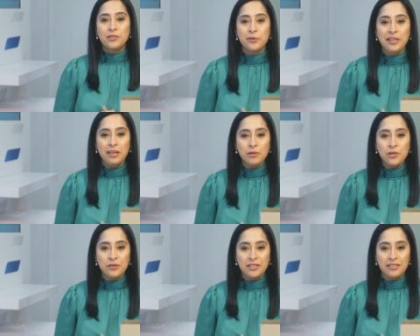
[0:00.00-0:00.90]
To enable
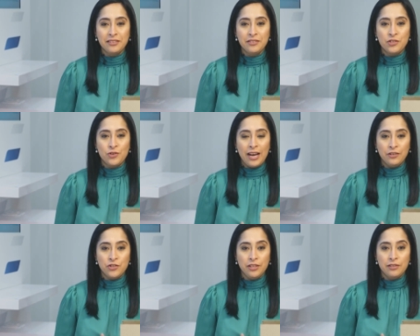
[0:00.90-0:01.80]
your return
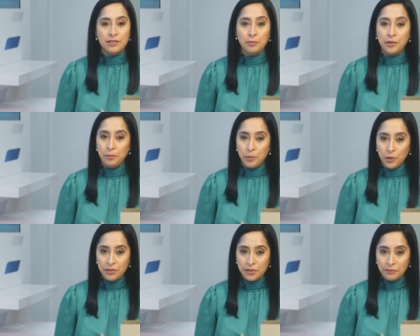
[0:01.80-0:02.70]
strategy, simply
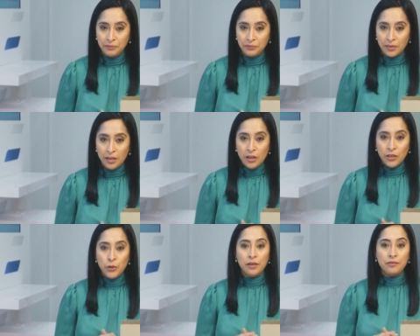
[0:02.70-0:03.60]
put,
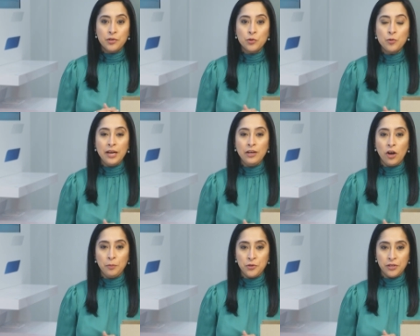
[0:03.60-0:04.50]
you have two main
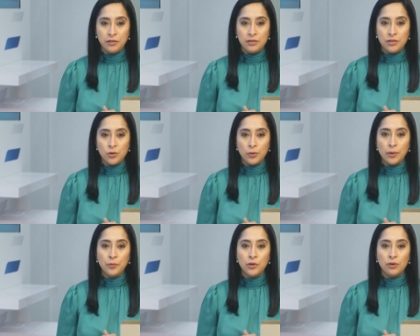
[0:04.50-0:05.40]
options to
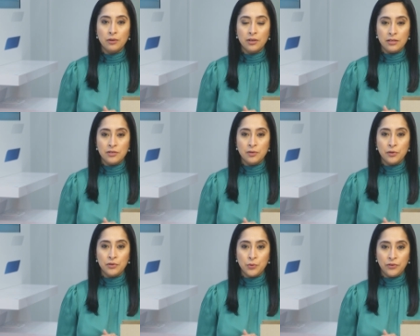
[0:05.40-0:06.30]
equip your
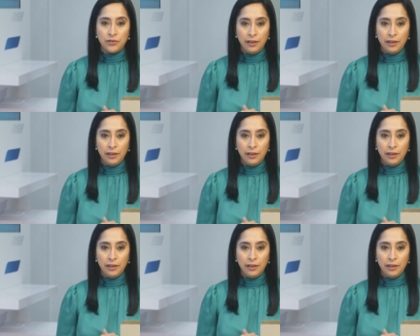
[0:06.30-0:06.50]
customers with